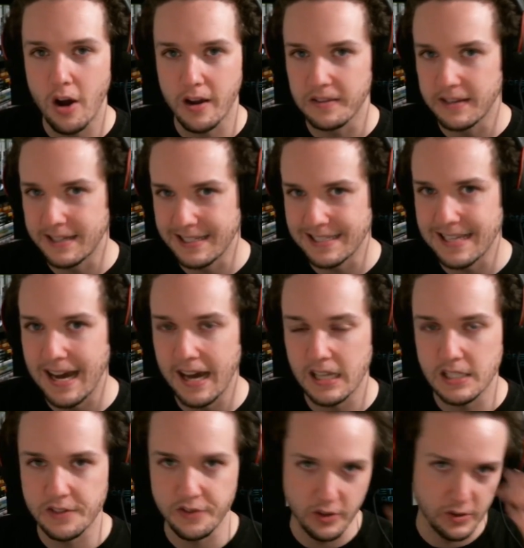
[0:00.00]
the designs
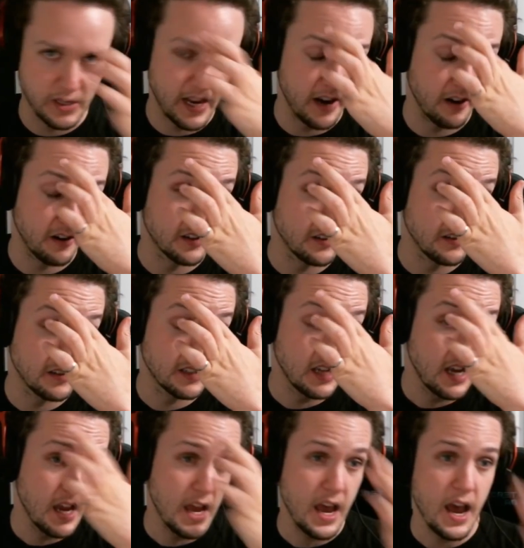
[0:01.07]
for those characters.
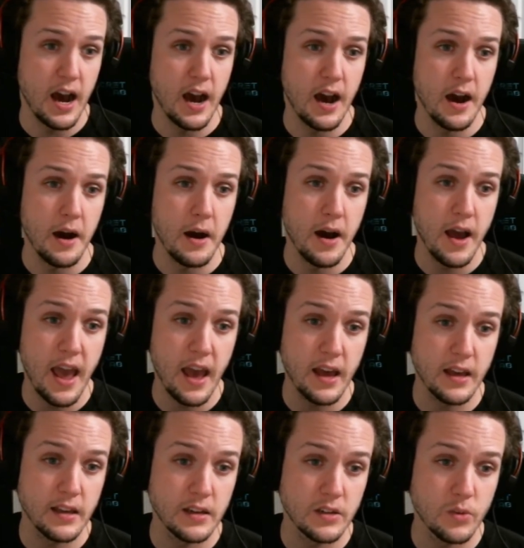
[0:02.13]

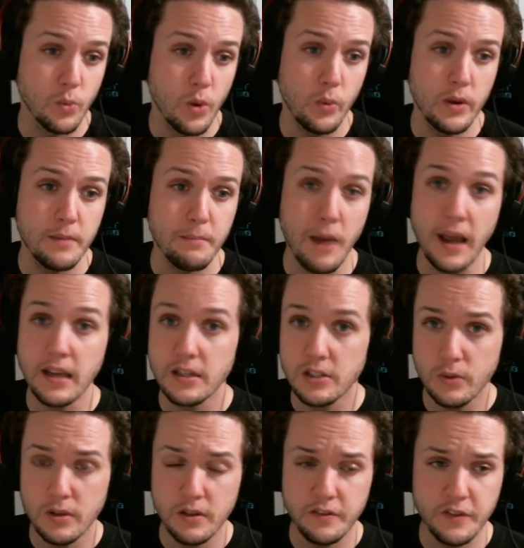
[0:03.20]
And what we might do
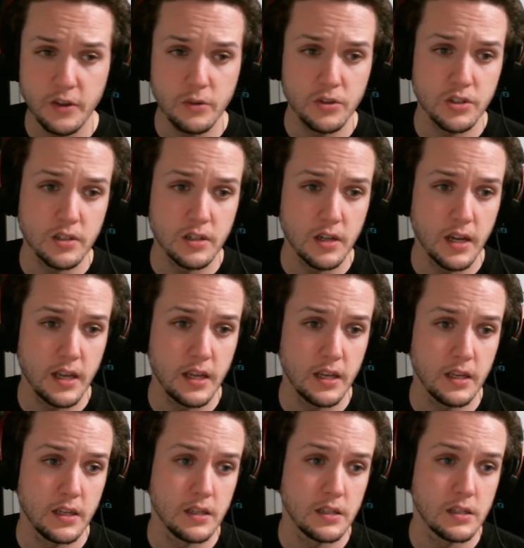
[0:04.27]
in the future
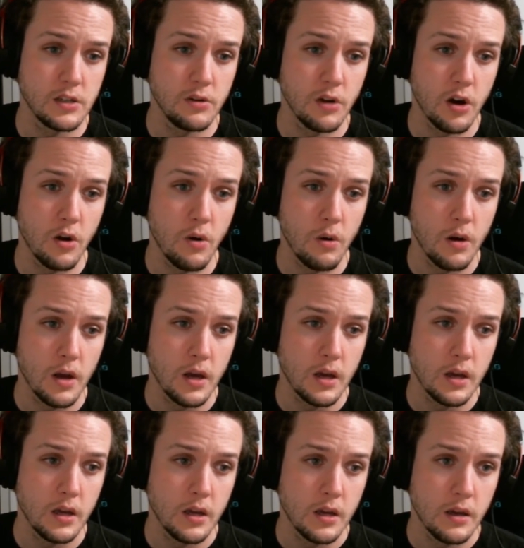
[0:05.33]
is, you know,
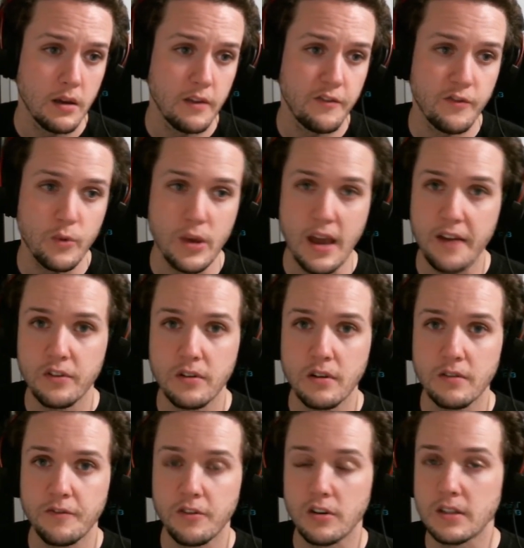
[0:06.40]
if we ever,
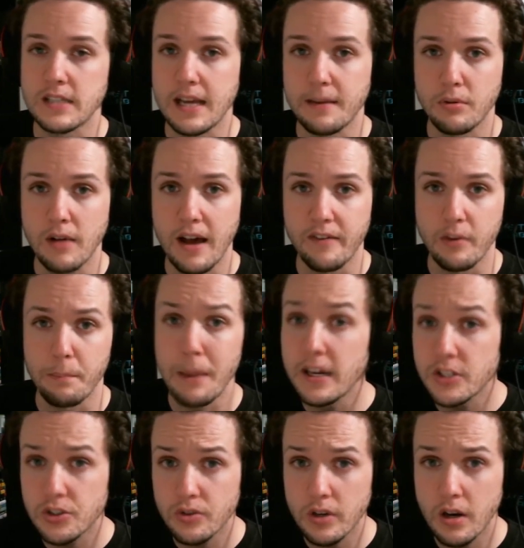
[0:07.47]
for example, have a
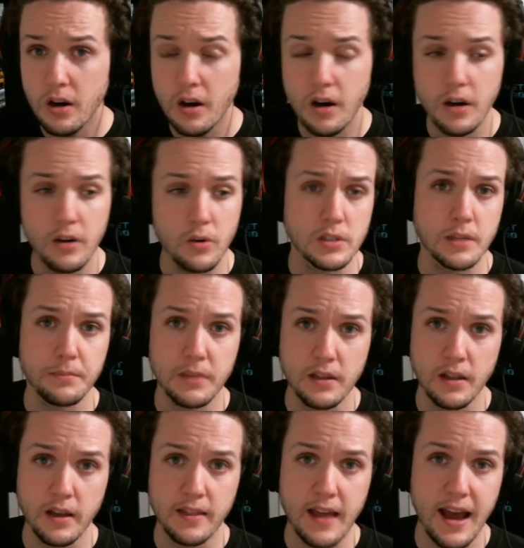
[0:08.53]
Patreon or something
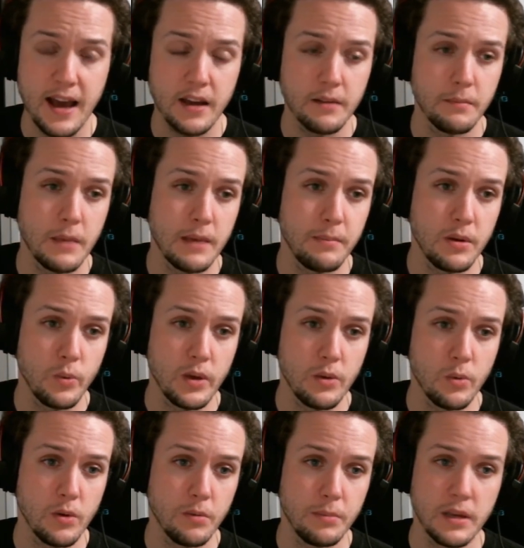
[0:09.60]
like that, maybe we
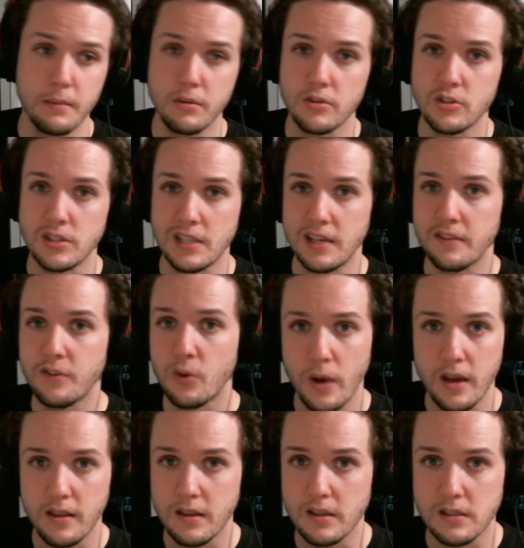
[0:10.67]
will be able to just give away
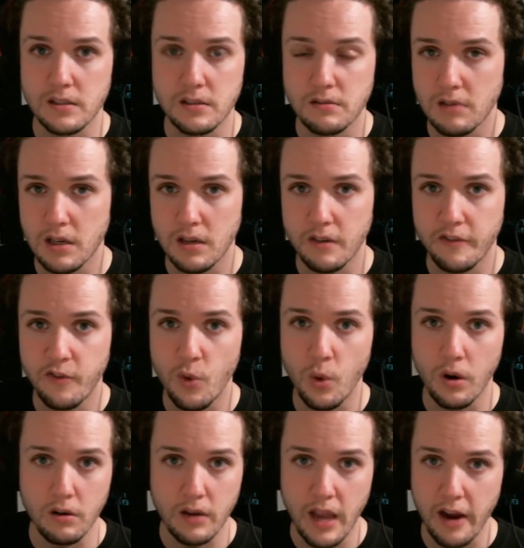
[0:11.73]
these
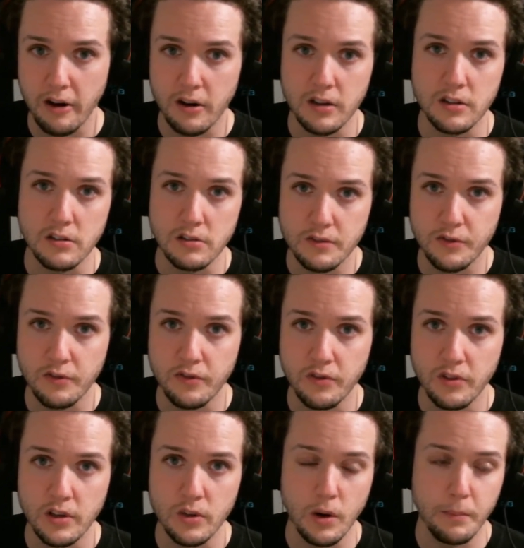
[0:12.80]
4 characters for free
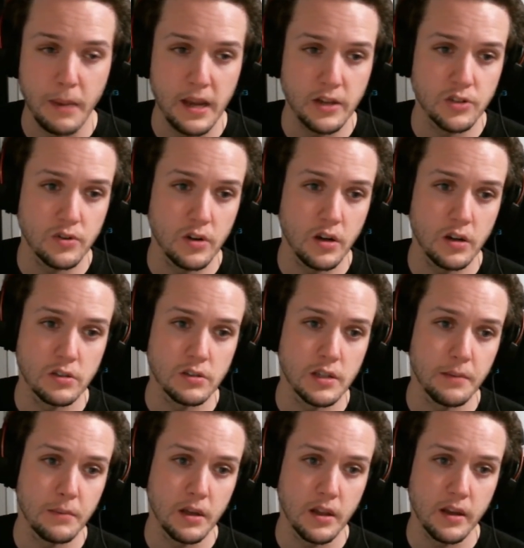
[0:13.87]
to our Patreons or
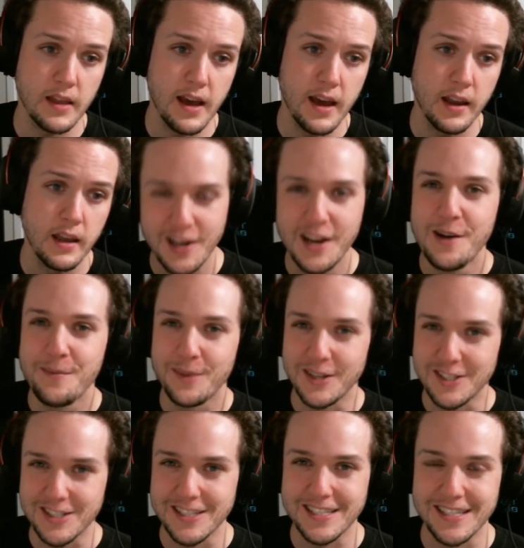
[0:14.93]
something like that. But
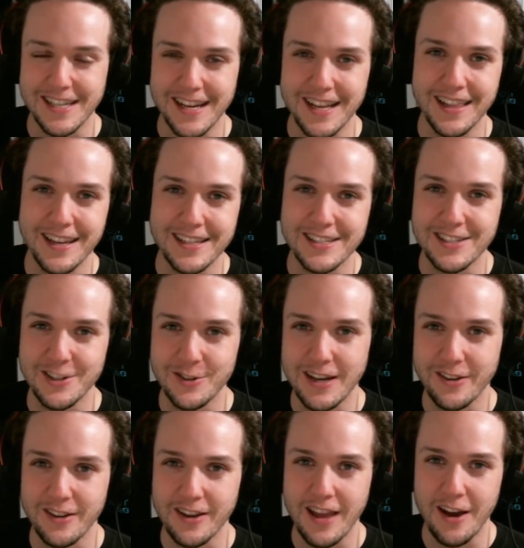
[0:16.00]
just let us know down
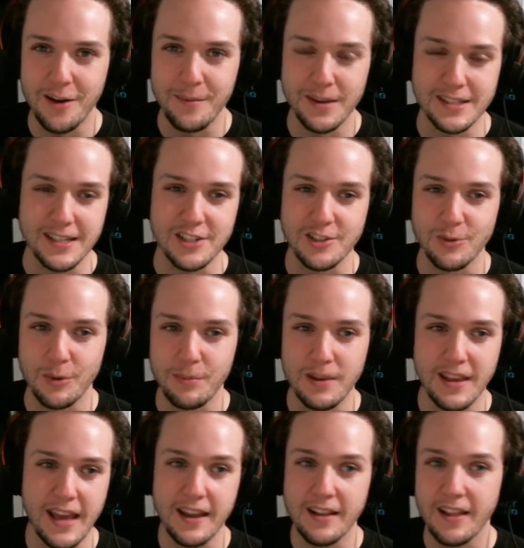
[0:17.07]
in the comment section. We'll be
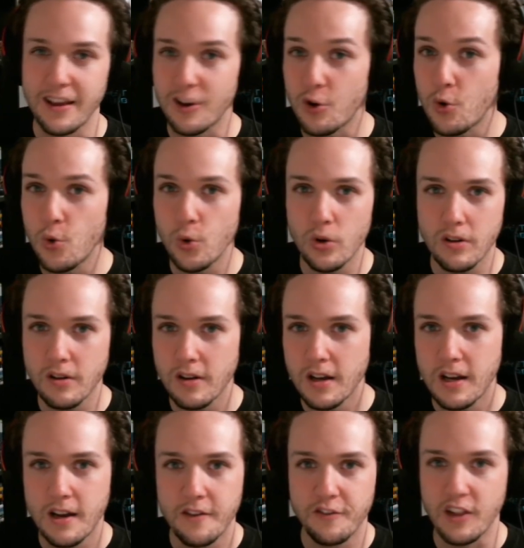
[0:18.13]
getting like cool,
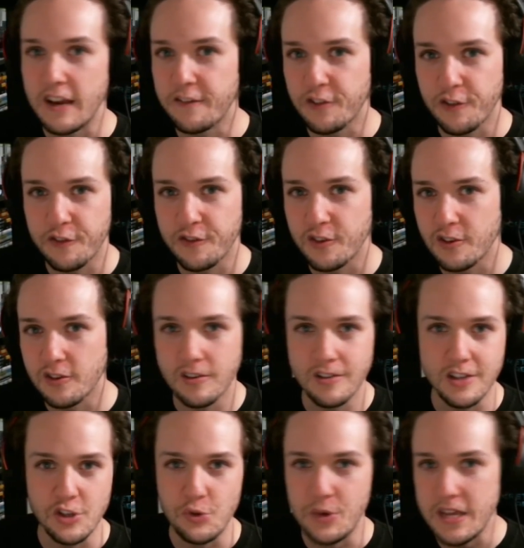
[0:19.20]

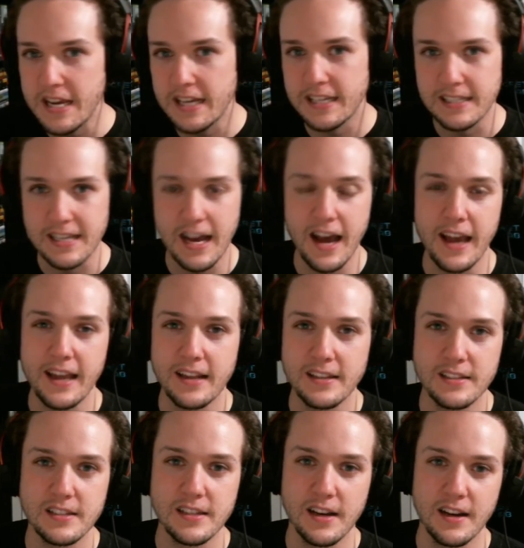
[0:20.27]
flavorful, unique
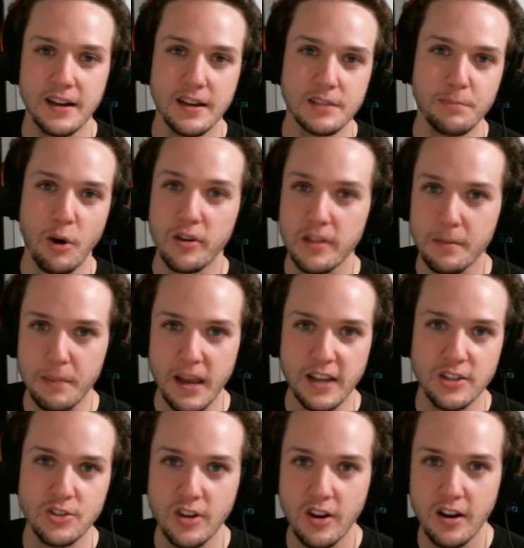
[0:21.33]
designs as part of the
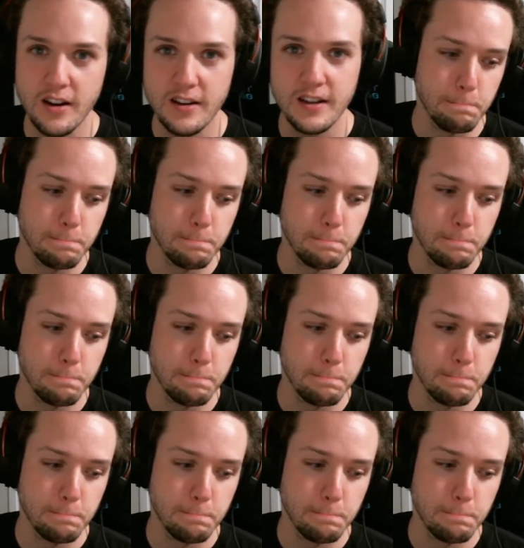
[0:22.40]
Patreon.